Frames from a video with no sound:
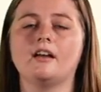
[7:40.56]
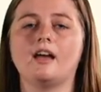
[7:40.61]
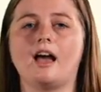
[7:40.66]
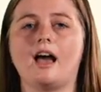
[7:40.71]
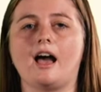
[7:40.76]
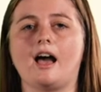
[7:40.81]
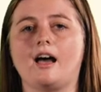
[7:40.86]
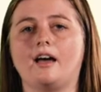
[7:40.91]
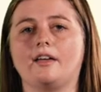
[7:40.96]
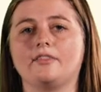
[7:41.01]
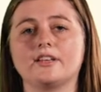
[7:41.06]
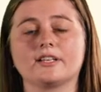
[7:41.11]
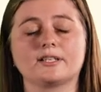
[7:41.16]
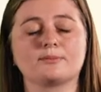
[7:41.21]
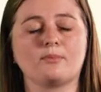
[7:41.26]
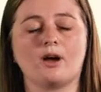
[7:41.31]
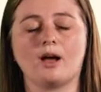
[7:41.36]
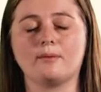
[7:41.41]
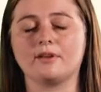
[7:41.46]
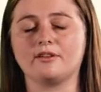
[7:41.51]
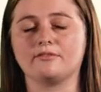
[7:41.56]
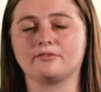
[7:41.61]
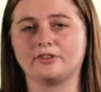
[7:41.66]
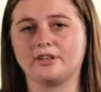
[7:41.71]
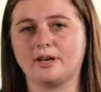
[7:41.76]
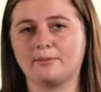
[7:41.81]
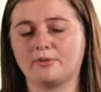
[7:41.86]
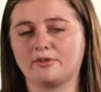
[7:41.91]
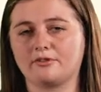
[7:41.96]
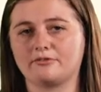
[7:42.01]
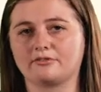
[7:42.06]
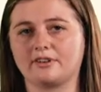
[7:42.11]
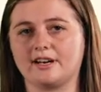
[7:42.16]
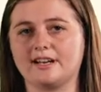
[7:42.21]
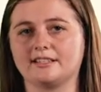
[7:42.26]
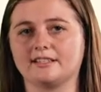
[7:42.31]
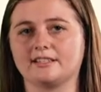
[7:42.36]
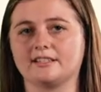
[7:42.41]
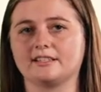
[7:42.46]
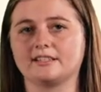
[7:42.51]
uh, this might be for a number of
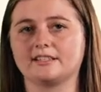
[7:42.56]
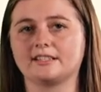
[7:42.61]
reasons,